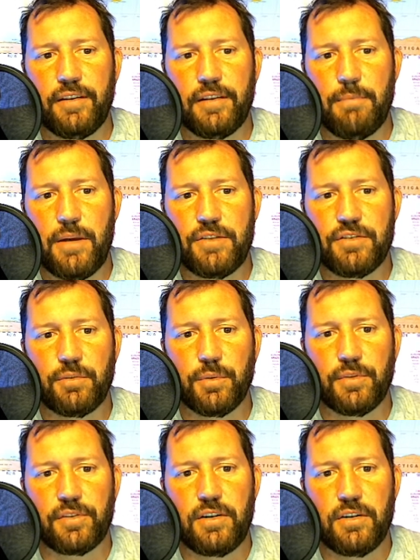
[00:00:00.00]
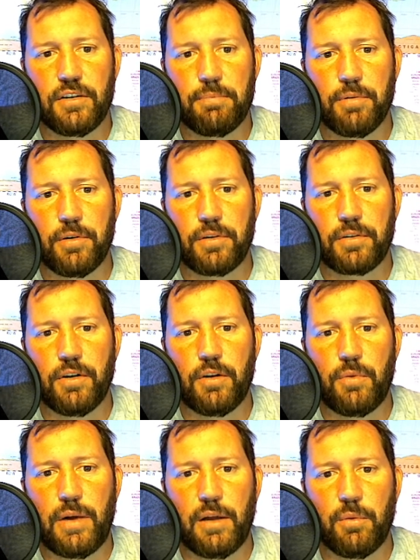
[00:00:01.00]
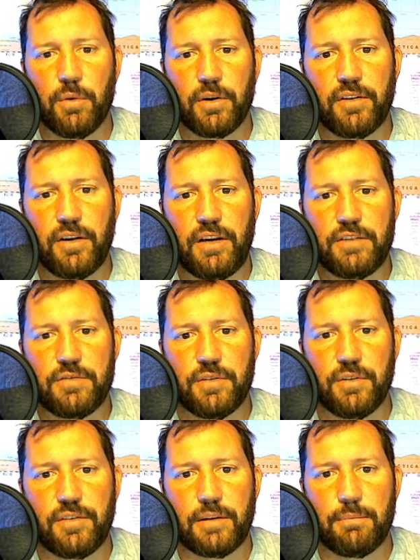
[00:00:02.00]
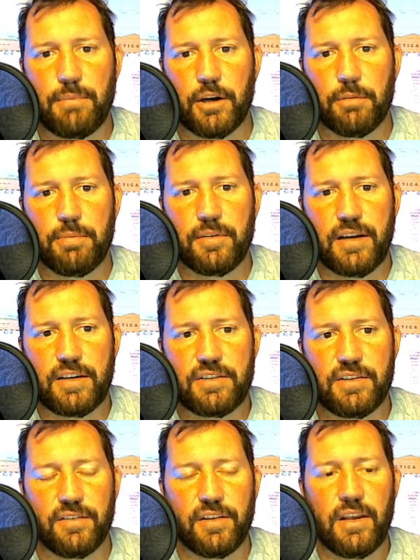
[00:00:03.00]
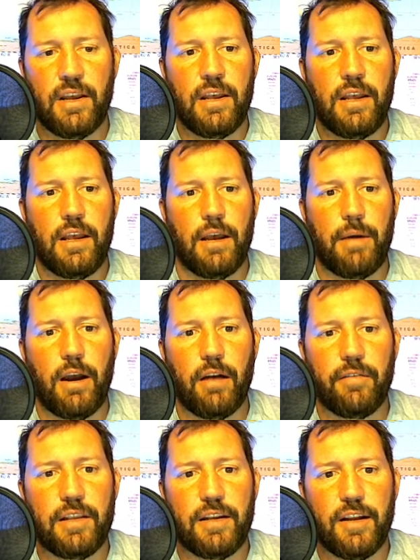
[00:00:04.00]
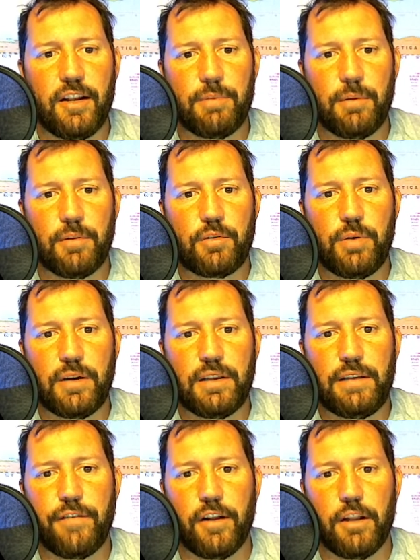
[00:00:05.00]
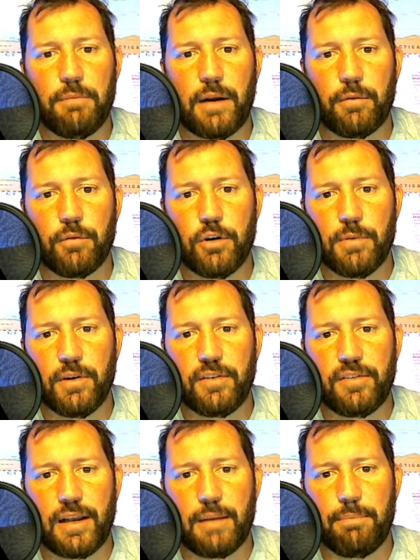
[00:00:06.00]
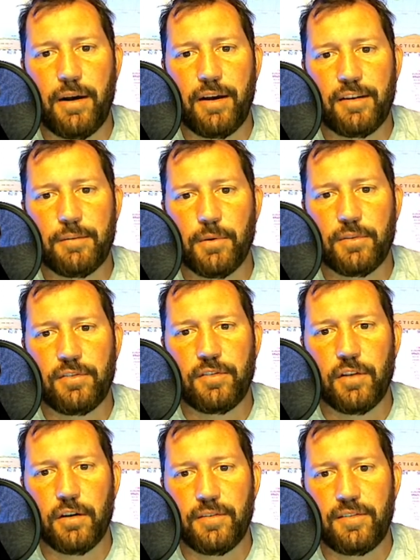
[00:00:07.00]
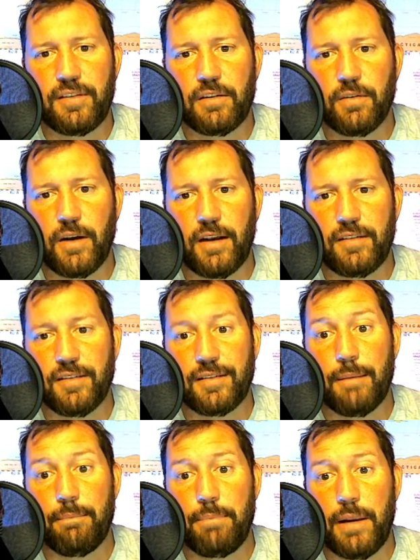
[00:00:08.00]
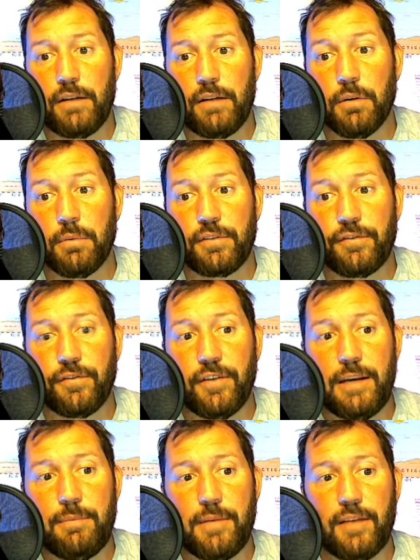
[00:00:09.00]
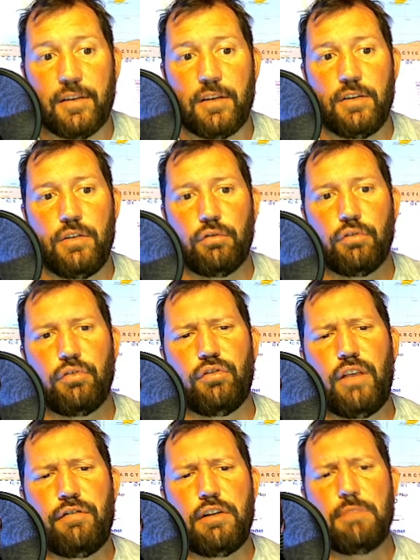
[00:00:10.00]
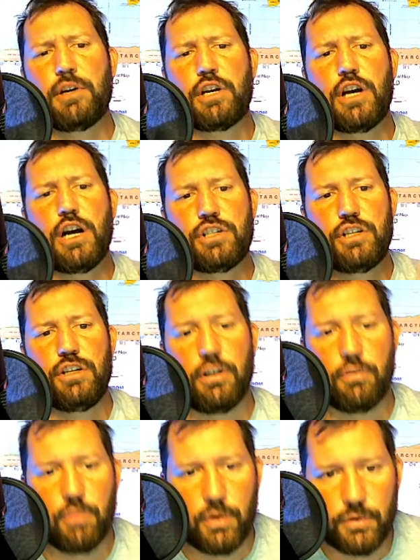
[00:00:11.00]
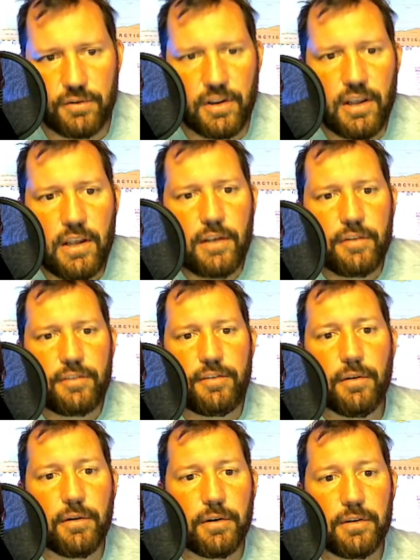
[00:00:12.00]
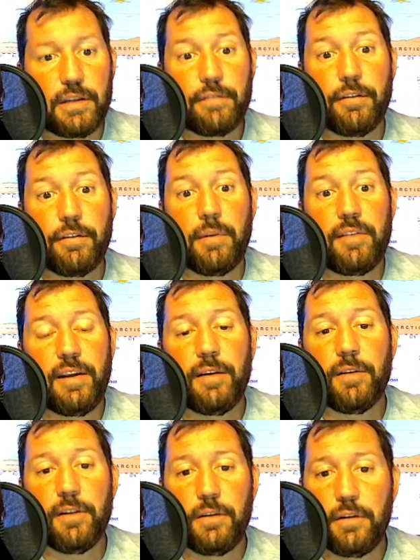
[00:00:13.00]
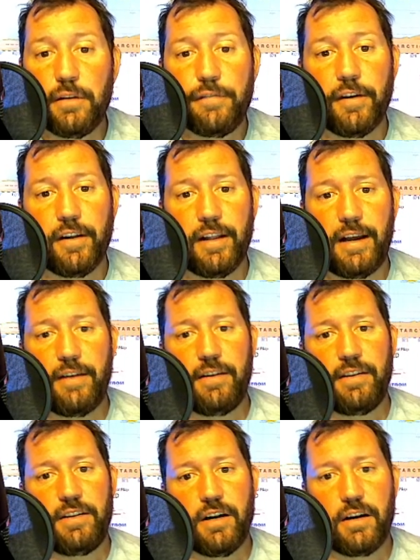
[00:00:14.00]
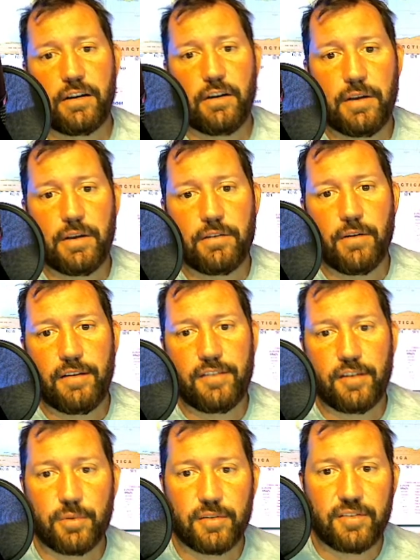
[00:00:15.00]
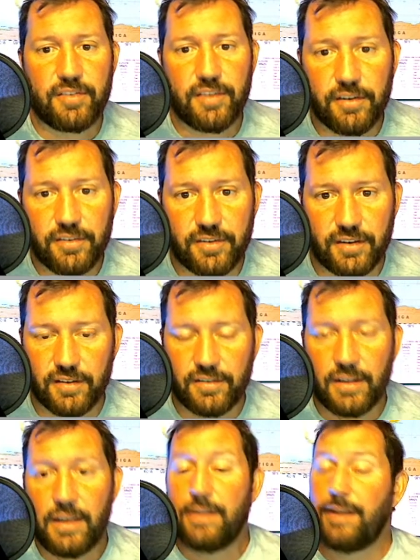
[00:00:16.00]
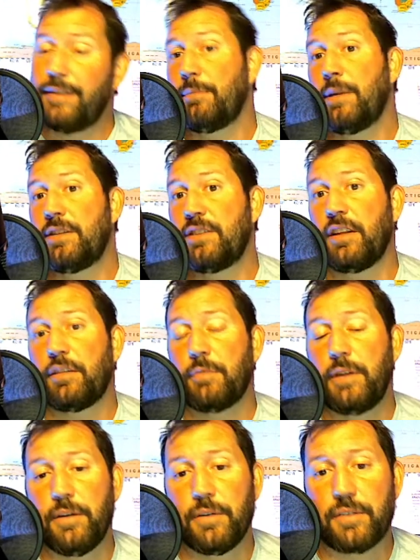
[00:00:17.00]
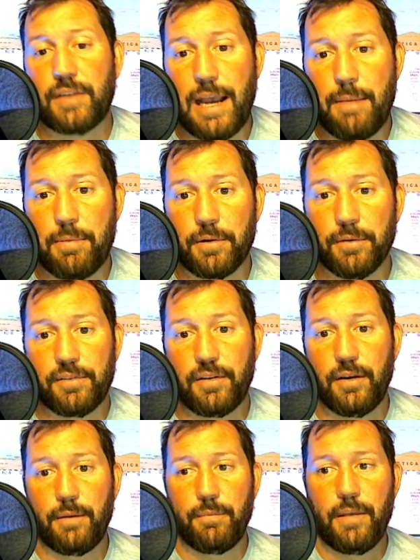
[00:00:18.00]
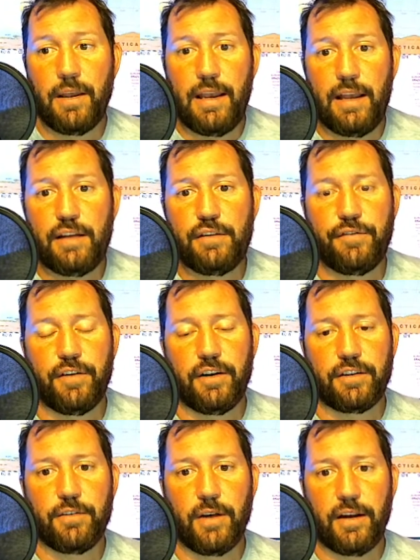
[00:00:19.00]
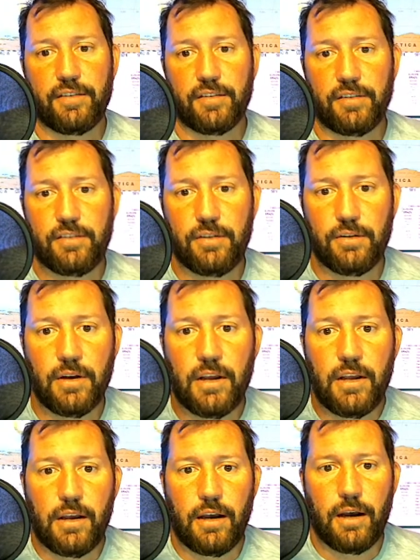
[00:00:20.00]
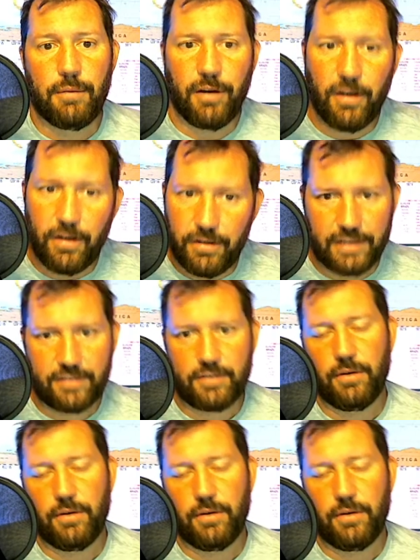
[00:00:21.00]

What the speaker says: the measures will secure the protocol while it works on introducing better protections. However, the announcement was quickly followed by rumors that a possible solvency crisis at Bancor was framed as a user safety precaution, in quotes, still hurting from the Terra Luna fallout and the ongoing crisis with Celsius, not to mention the Three Arrows Capital's hedge fund crisis too. All that's